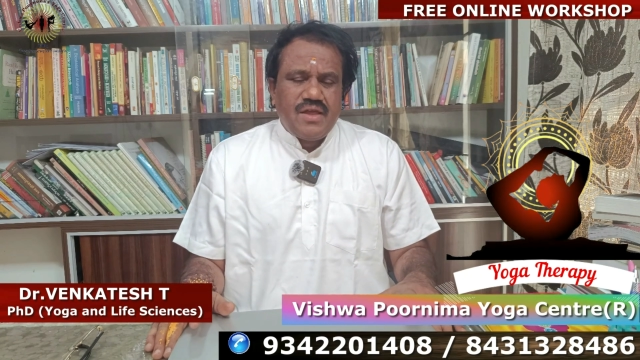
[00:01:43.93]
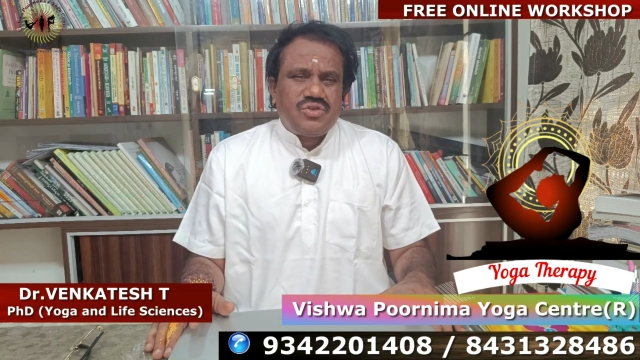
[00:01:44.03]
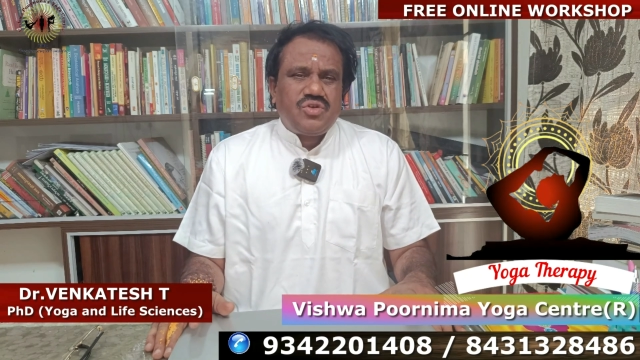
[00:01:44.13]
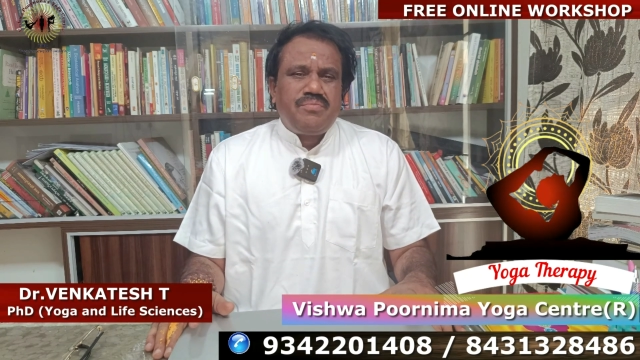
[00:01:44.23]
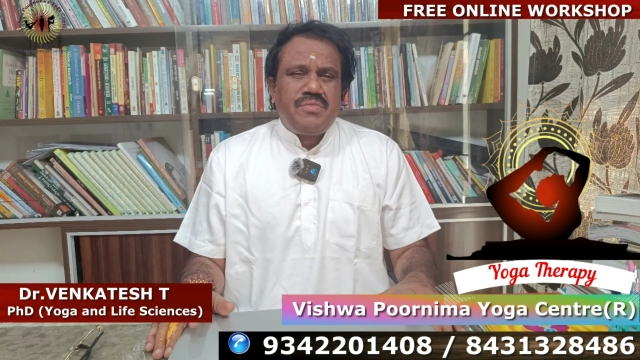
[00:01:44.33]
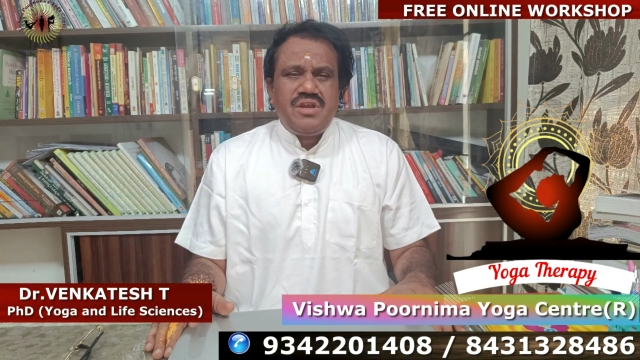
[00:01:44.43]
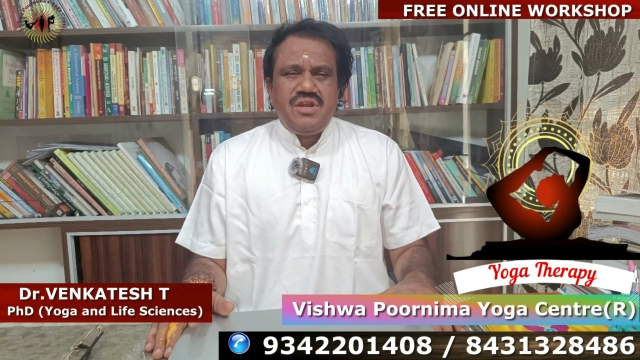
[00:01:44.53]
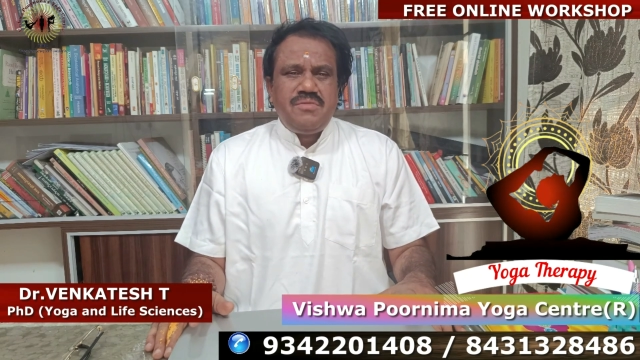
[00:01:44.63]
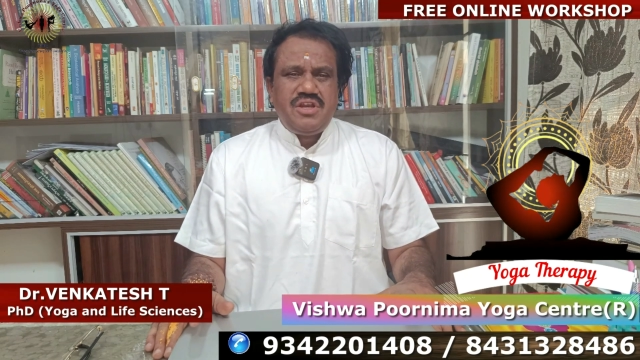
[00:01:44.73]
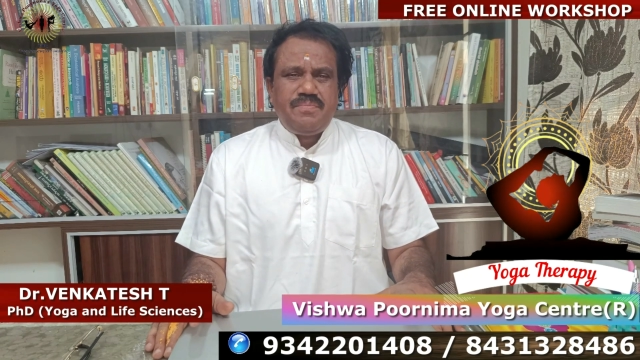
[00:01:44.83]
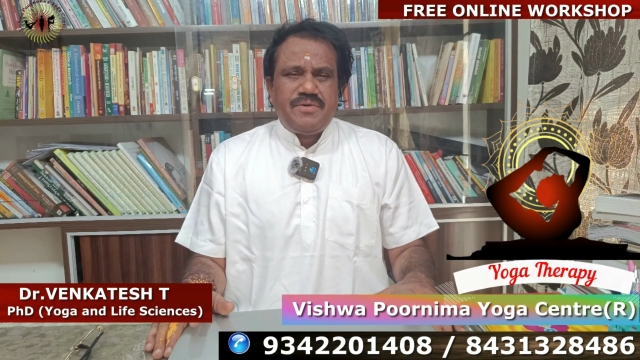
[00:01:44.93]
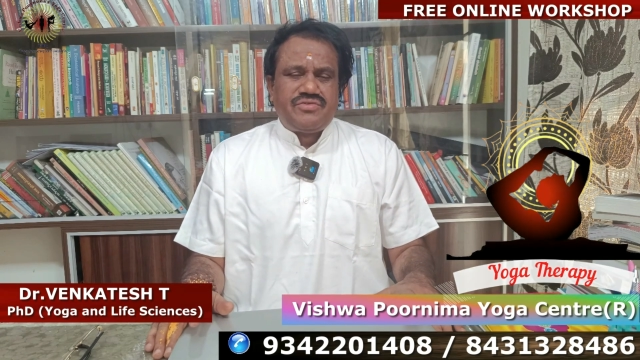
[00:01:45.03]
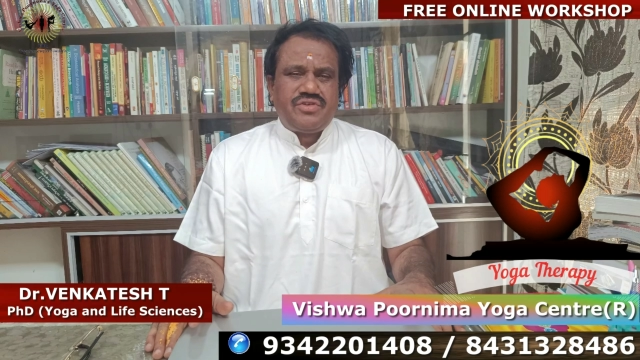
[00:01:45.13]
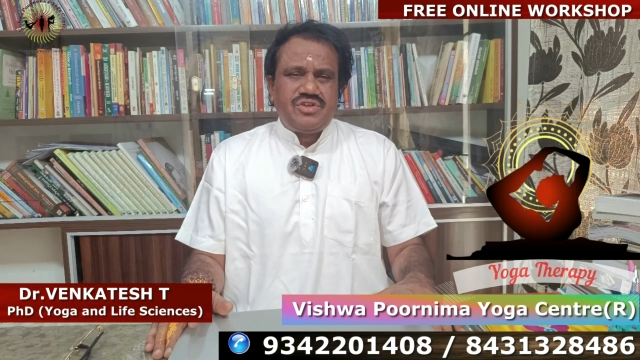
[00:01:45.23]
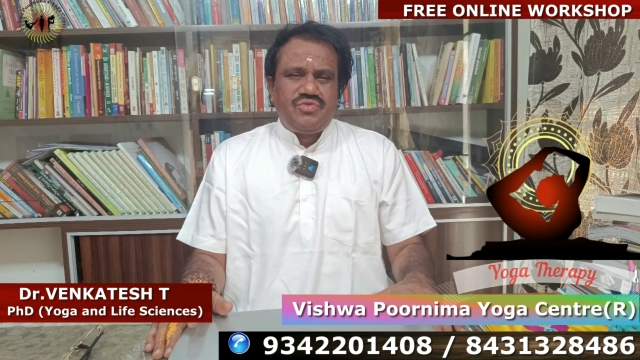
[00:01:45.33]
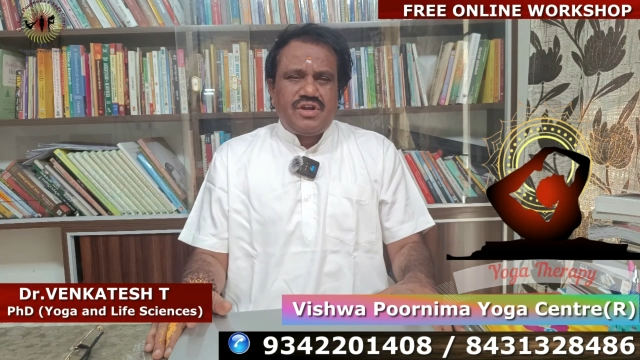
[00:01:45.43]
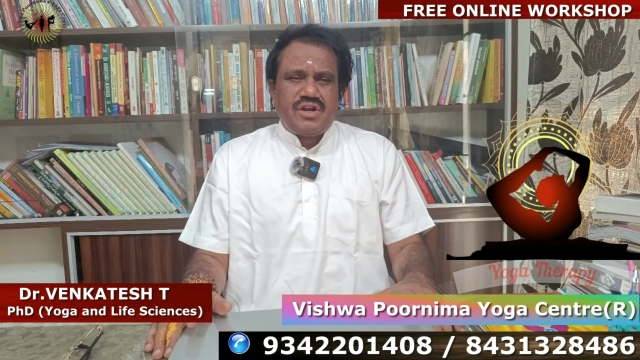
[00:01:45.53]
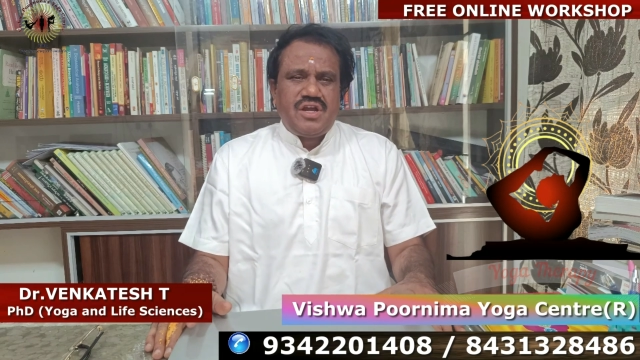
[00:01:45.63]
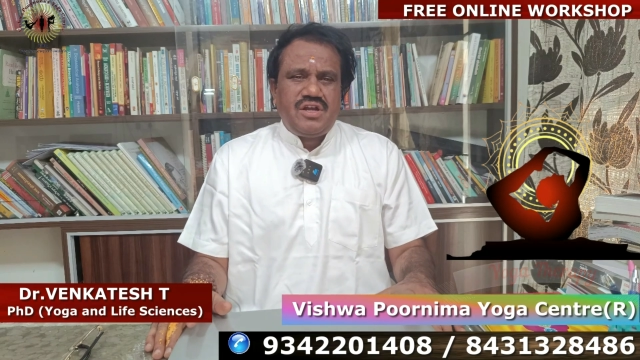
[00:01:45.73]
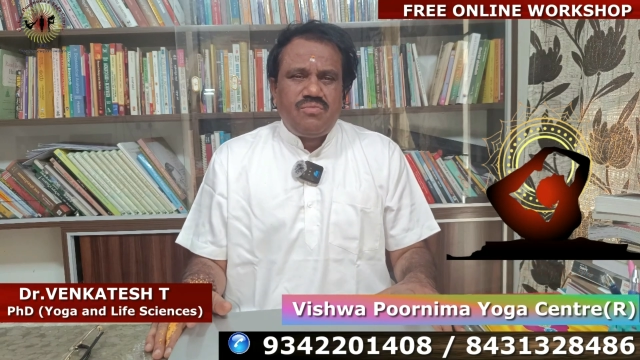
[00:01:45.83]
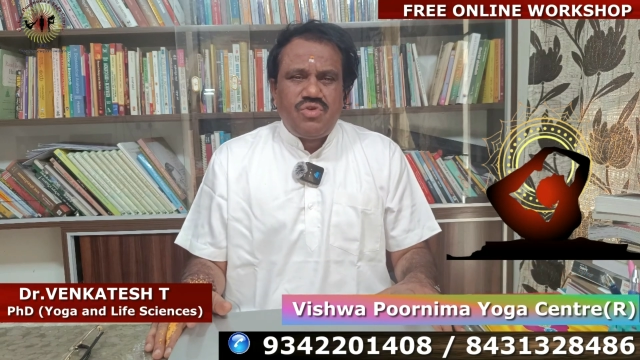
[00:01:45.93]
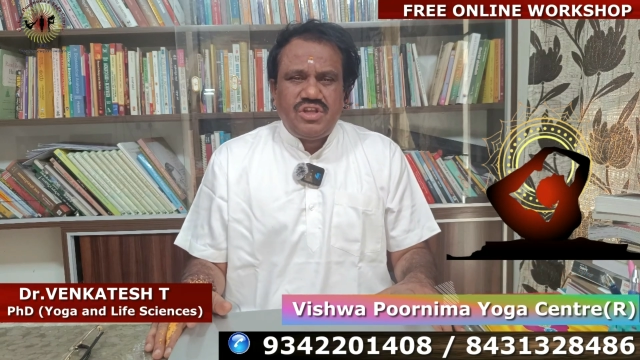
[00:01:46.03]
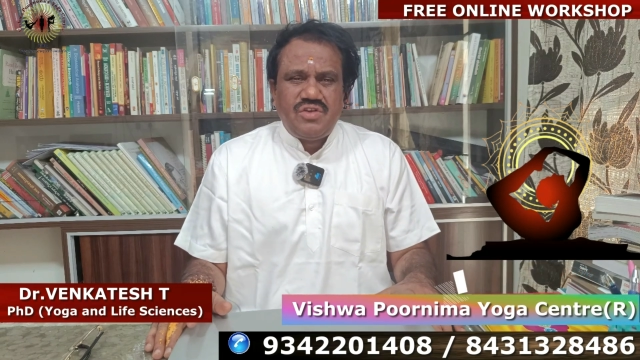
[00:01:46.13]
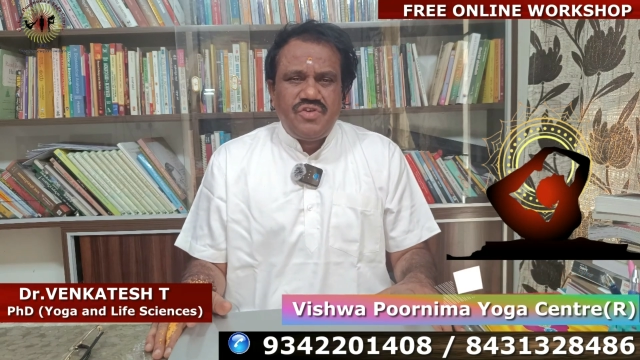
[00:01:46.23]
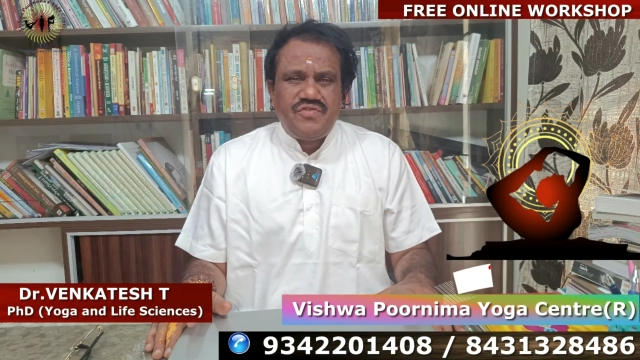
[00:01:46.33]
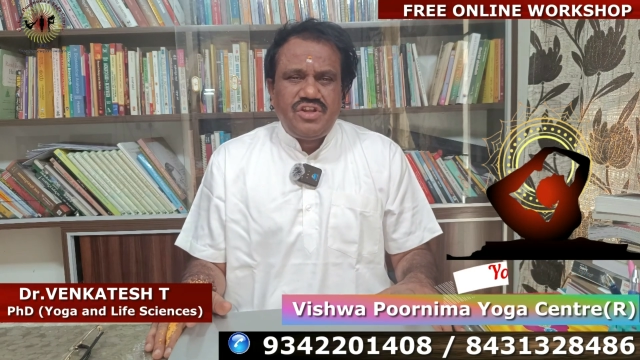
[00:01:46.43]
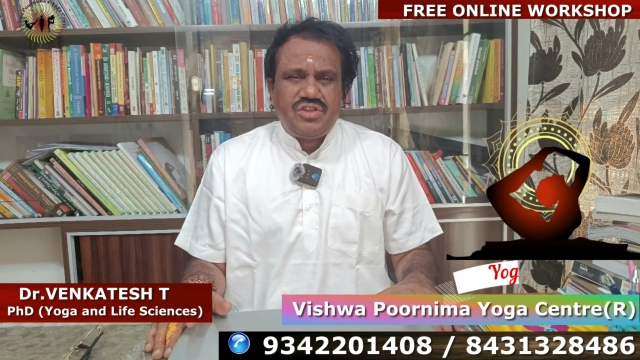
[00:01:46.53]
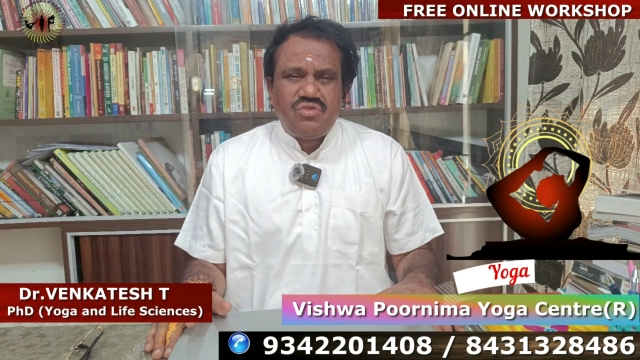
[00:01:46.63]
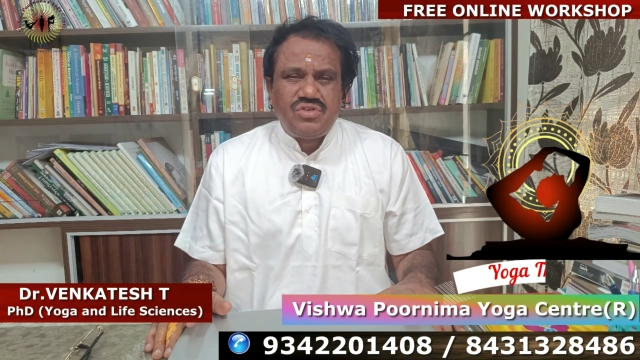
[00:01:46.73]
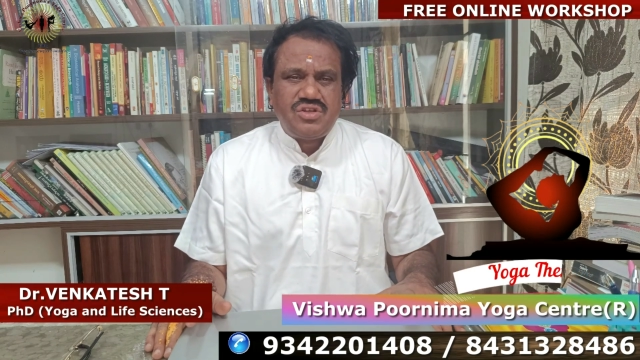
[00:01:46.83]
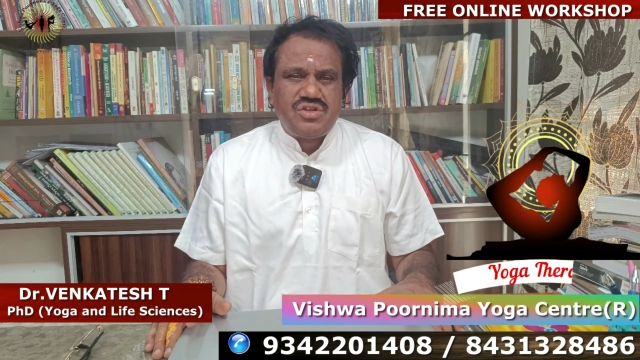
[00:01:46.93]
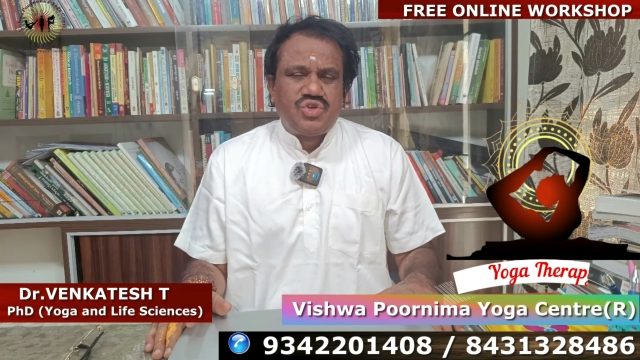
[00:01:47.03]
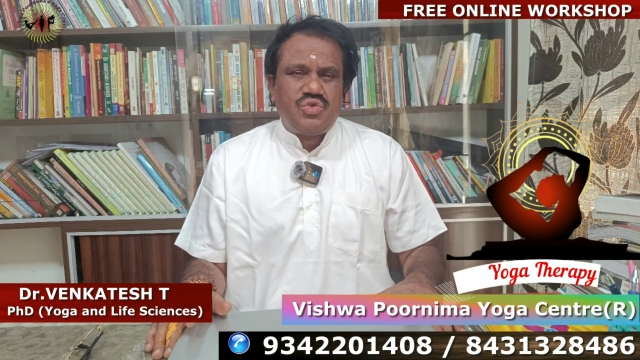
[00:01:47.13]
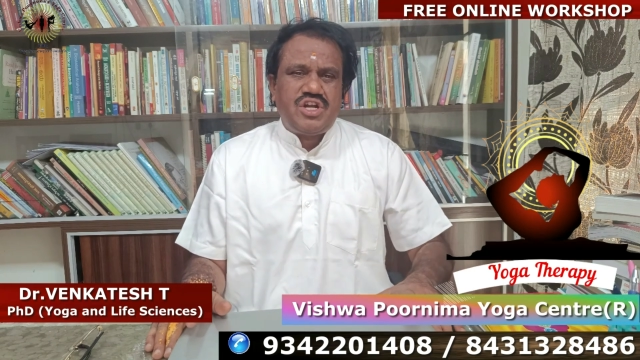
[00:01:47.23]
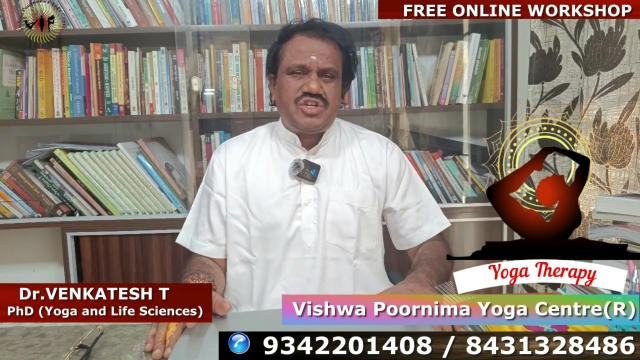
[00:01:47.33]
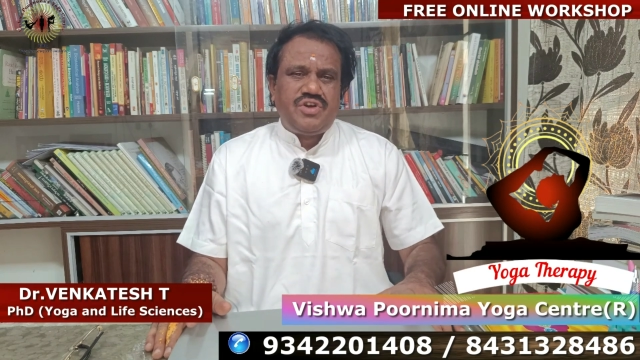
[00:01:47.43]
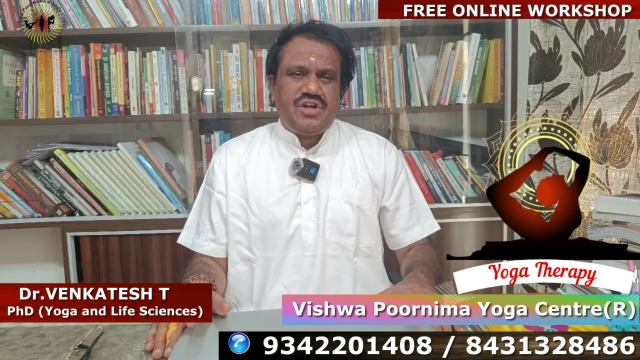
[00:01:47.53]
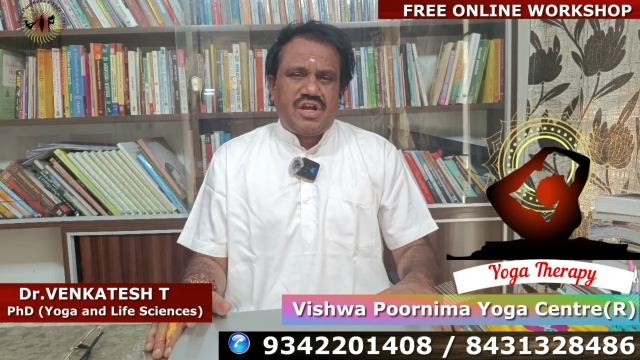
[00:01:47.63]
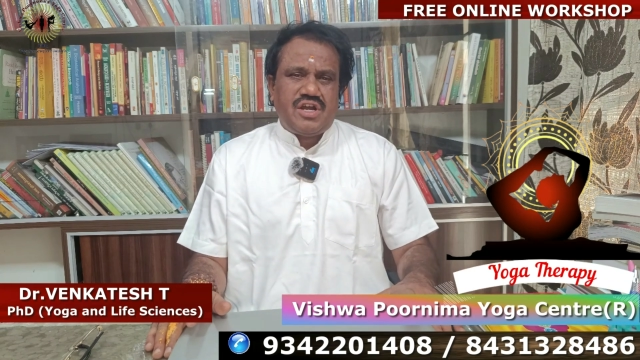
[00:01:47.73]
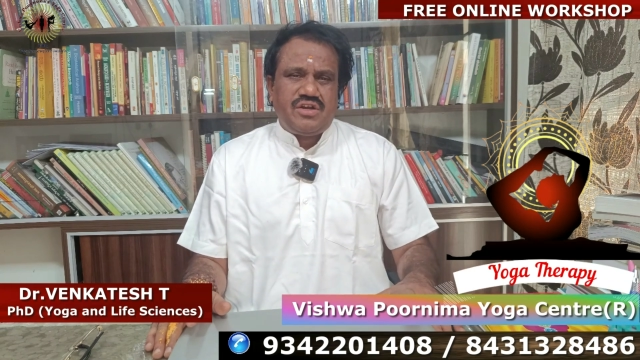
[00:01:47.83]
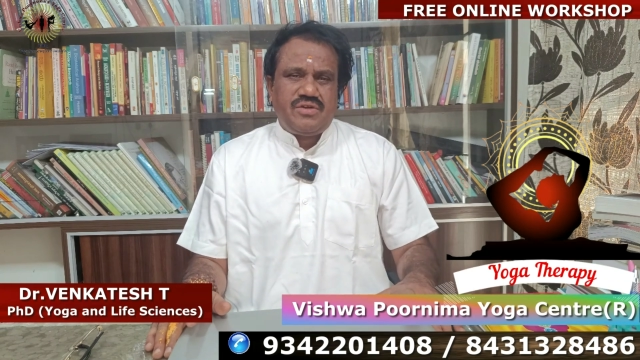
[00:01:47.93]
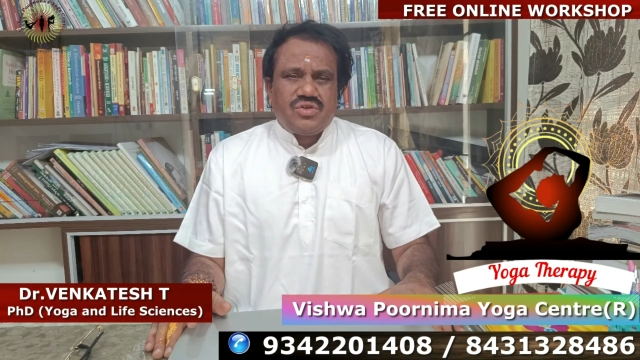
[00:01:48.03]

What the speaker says: So many persons we trained, more than 50,000 students we trained.